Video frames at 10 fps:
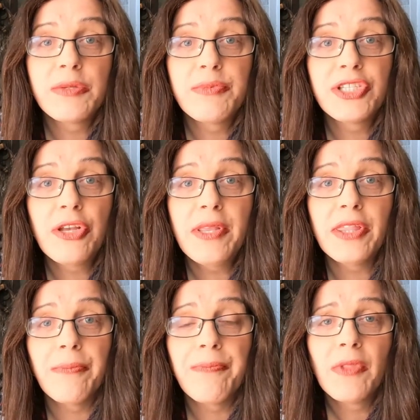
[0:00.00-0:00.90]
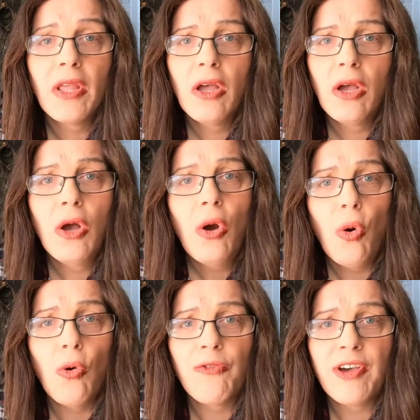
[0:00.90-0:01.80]
was pursuing them
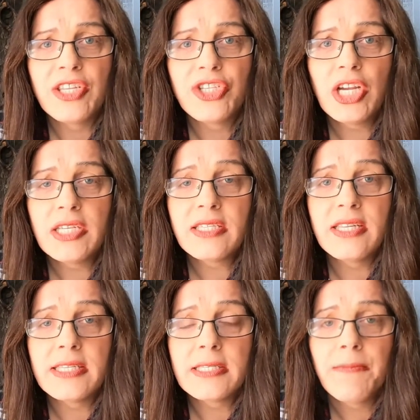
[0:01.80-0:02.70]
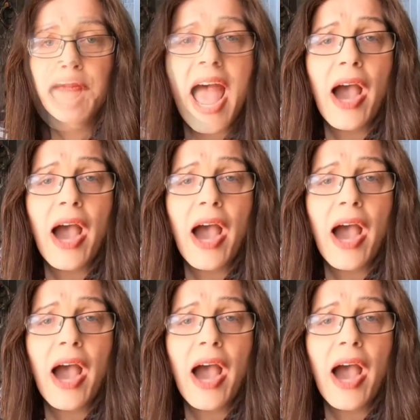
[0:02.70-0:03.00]
or face justice.